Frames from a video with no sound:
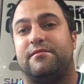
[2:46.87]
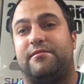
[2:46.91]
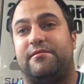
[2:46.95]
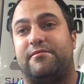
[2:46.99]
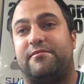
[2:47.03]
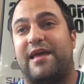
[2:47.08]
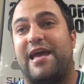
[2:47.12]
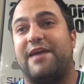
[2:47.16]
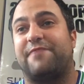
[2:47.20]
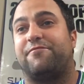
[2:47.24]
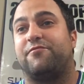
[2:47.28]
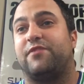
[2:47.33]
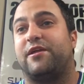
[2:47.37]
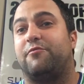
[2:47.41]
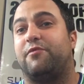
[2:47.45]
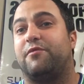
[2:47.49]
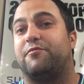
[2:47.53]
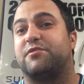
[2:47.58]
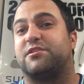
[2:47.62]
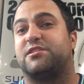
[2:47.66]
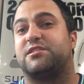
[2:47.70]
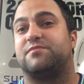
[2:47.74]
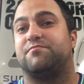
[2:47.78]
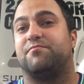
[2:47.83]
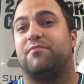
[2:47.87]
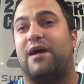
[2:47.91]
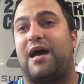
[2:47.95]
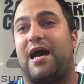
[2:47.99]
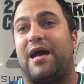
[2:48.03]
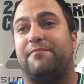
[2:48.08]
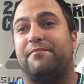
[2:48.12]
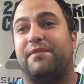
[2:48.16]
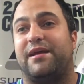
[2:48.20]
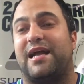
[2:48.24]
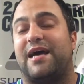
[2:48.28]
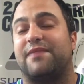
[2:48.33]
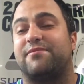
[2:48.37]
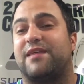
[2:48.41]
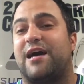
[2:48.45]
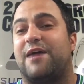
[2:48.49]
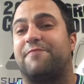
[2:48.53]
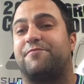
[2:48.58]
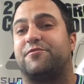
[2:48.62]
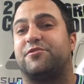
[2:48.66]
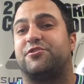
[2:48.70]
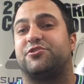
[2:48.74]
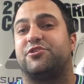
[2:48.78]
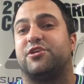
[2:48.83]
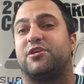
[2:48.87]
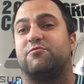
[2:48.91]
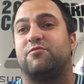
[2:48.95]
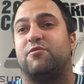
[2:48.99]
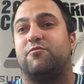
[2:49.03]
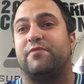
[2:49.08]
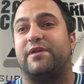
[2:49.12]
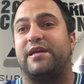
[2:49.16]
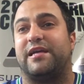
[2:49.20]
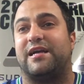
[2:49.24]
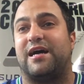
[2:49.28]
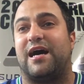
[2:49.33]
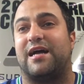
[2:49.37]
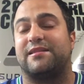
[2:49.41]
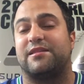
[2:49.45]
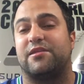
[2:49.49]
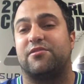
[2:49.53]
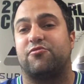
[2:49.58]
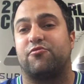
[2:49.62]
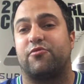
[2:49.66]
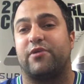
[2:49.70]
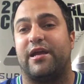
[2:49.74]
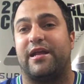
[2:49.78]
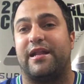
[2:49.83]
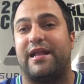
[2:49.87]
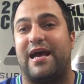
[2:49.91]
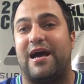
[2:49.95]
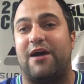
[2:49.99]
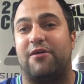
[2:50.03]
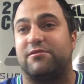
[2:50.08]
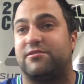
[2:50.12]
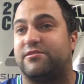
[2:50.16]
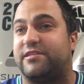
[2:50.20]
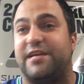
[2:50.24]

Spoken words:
thankfully we were. I mean, I thought for sure when we got the 3-and-out,